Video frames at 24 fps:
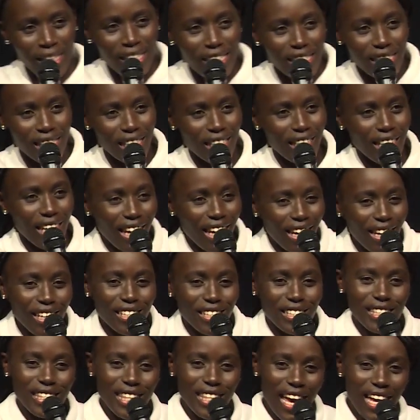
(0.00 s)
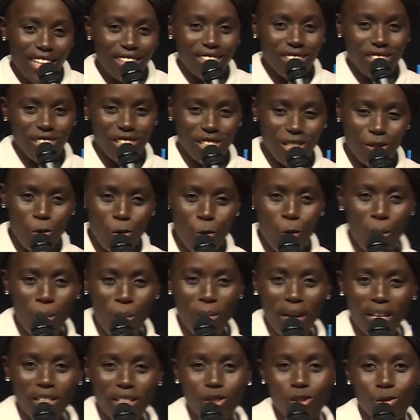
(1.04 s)
singenge is that chick who
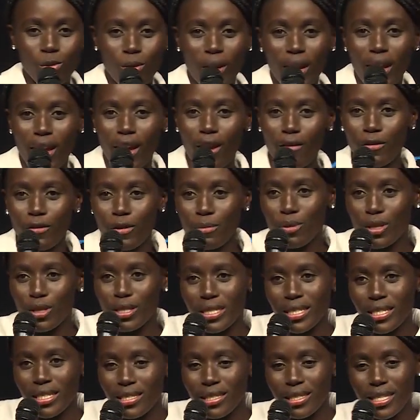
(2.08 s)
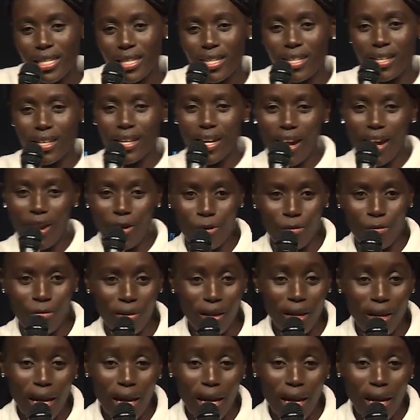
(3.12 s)
makes sure everybody is taken care of